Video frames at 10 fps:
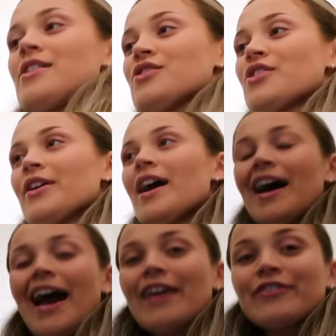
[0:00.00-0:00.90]
So
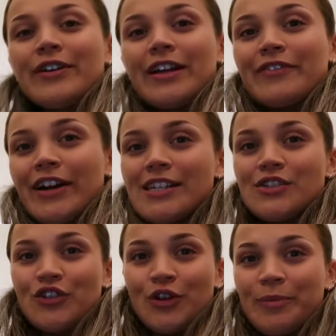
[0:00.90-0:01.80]
yeah, every
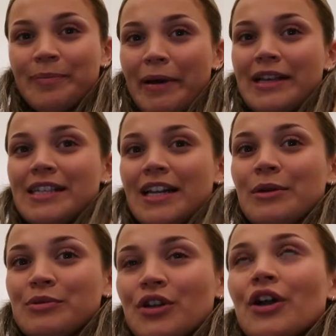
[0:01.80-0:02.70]
restaurant basically
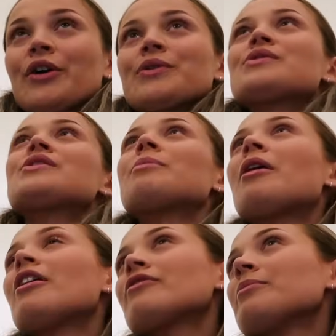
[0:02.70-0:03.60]
was closed,
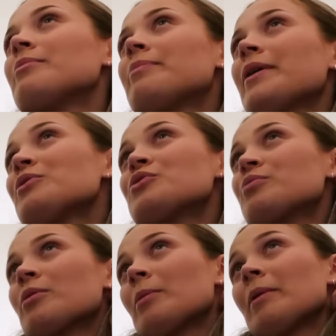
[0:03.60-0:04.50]
apart from Bill's
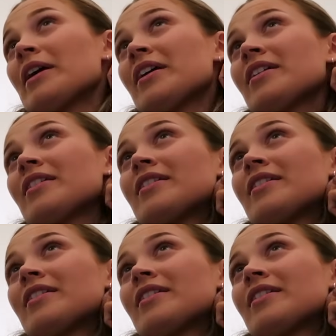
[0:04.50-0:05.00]
probably.